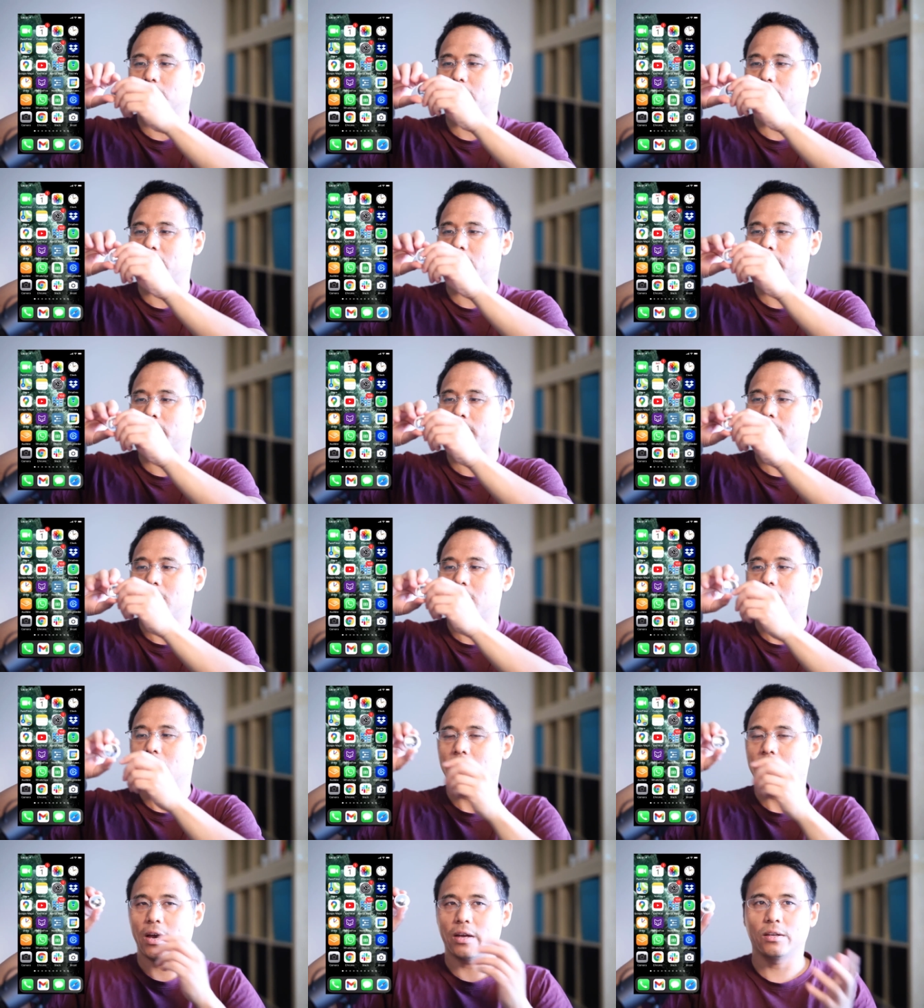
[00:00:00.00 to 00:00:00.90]
buy them.
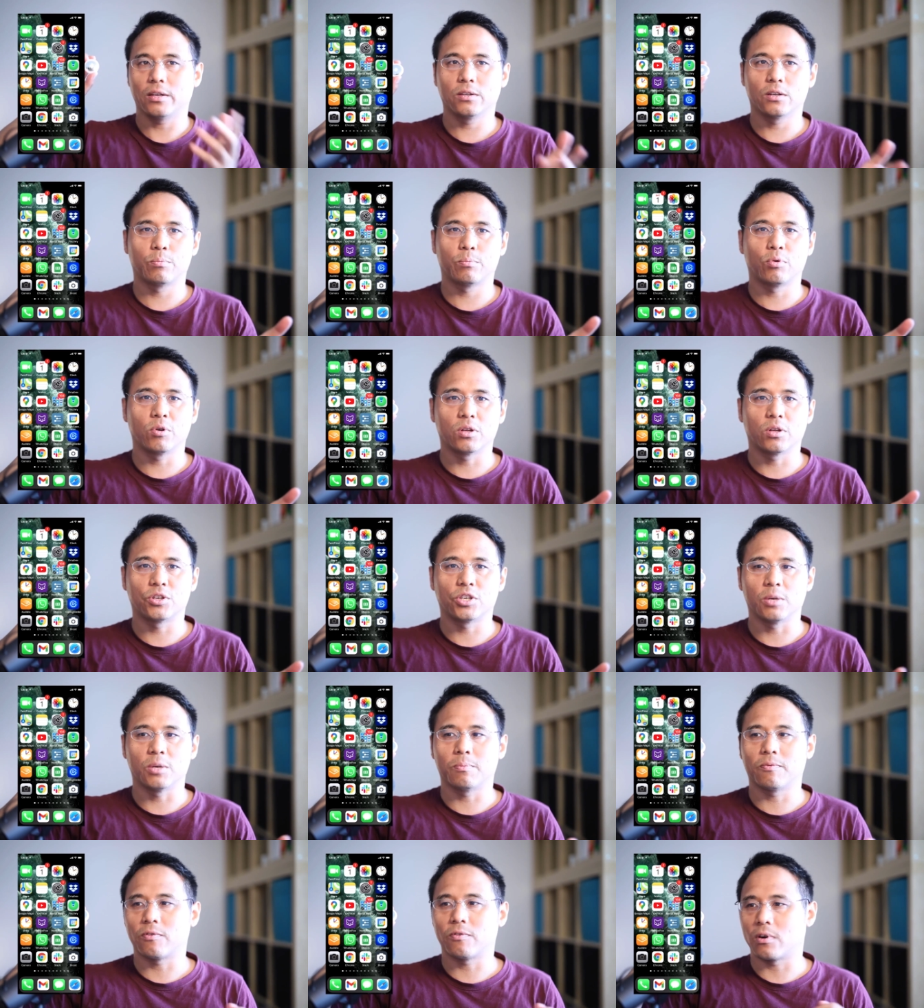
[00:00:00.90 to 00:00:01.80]
I think they're pretty
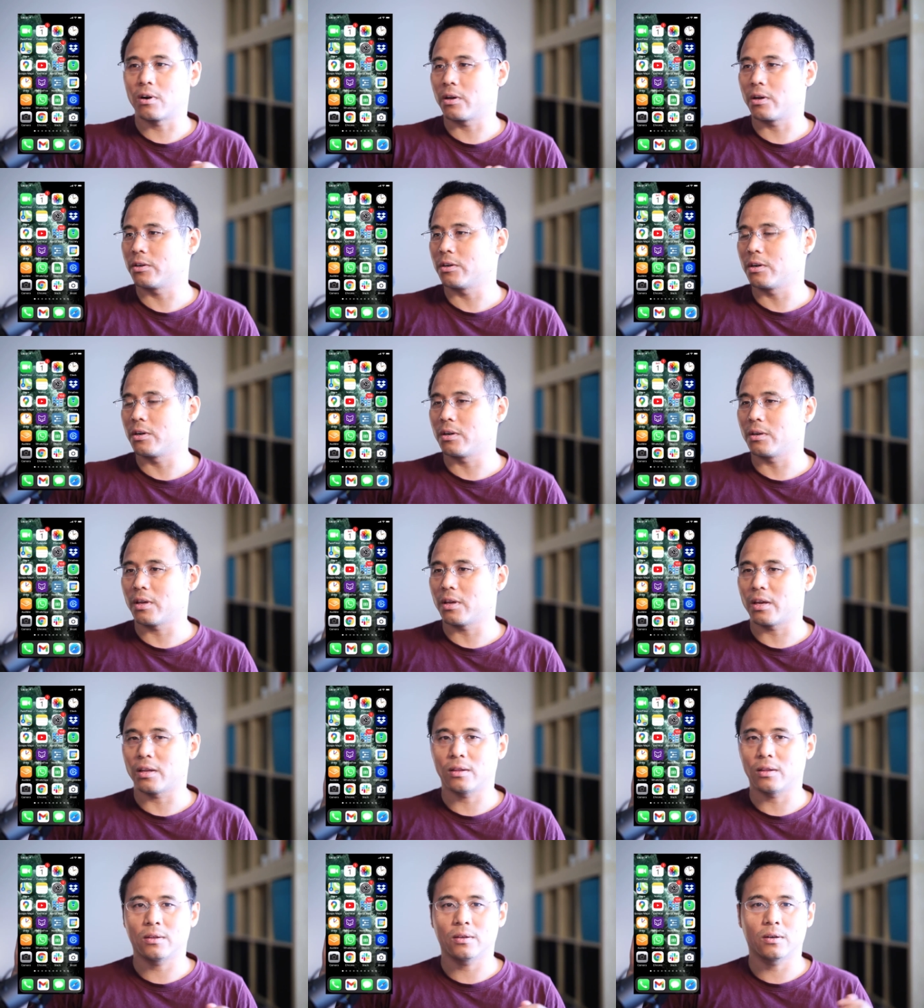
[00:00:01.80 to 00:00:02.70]
cheap for
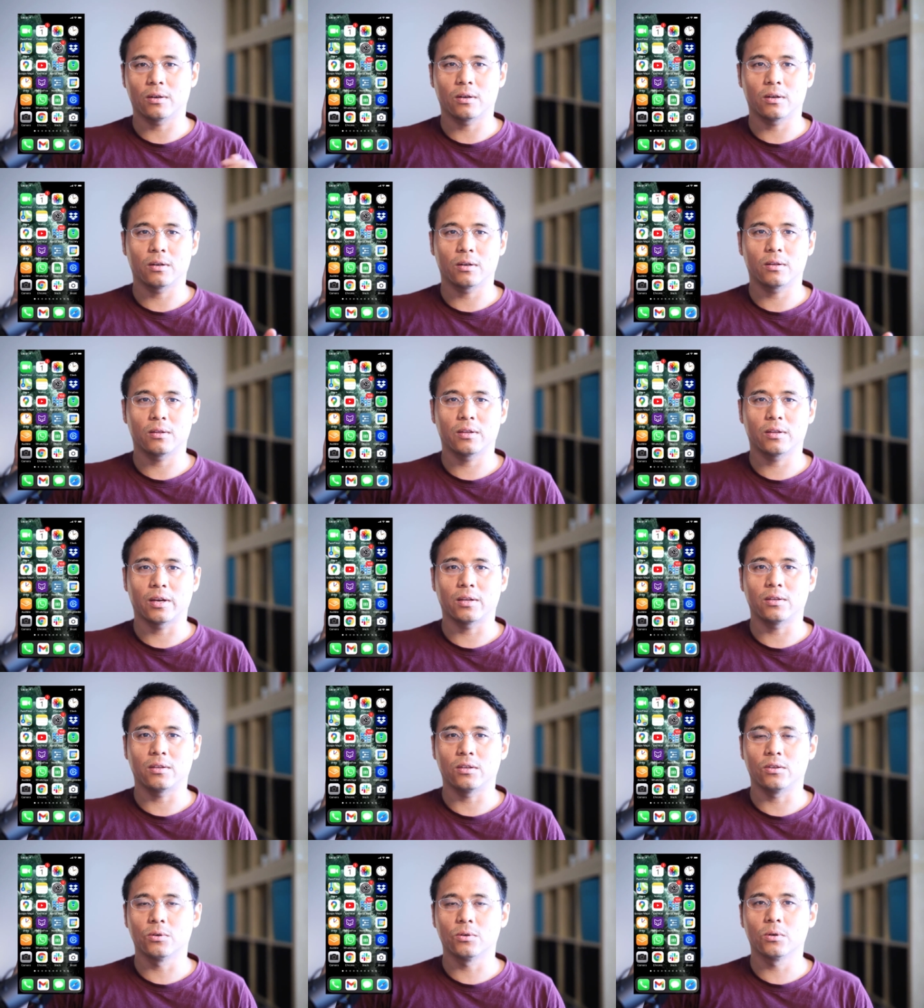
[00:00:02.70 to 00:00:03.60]

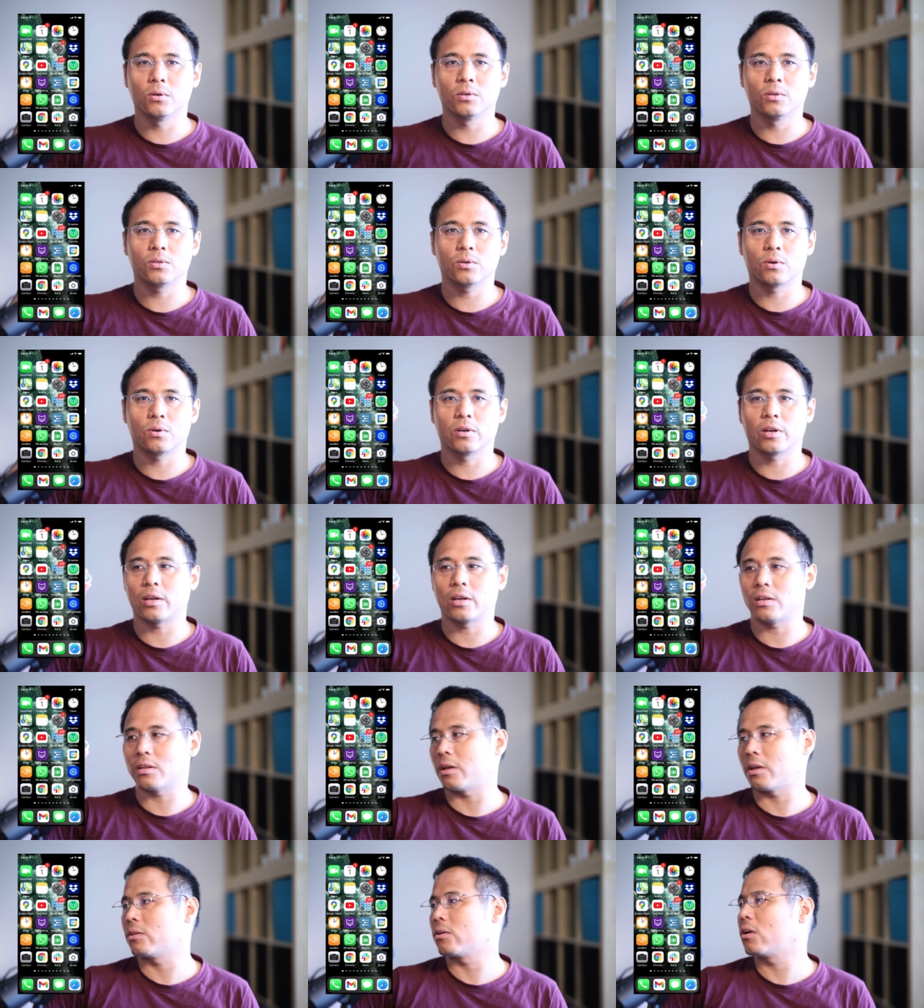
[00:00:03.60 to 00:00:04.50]
119 euros or
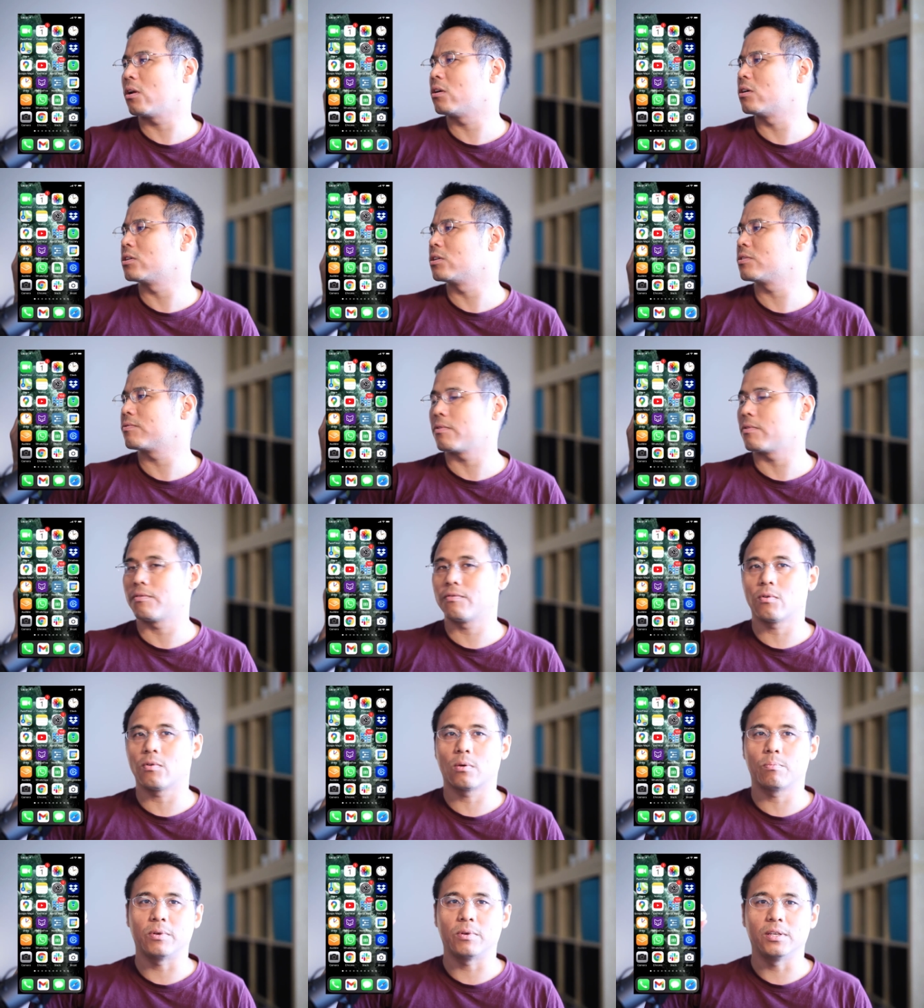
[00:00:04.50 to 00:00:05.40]
$99 for
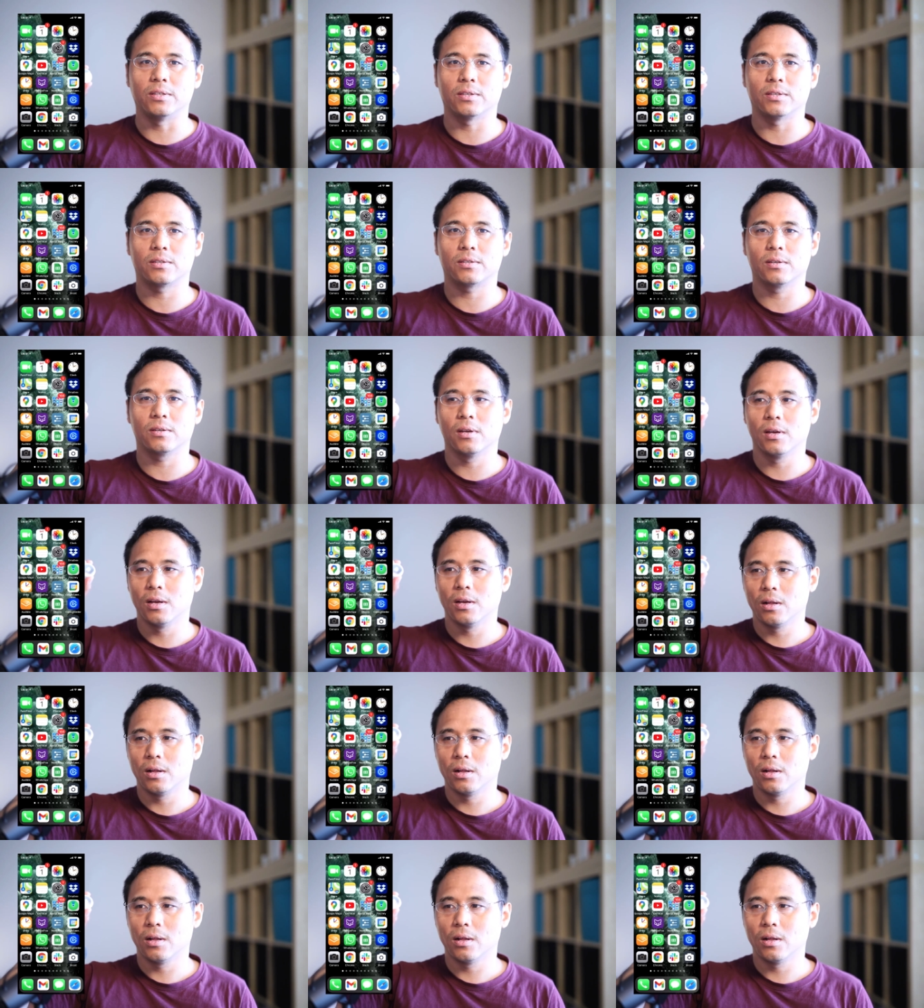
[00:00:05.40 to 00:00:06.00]
4 pieces.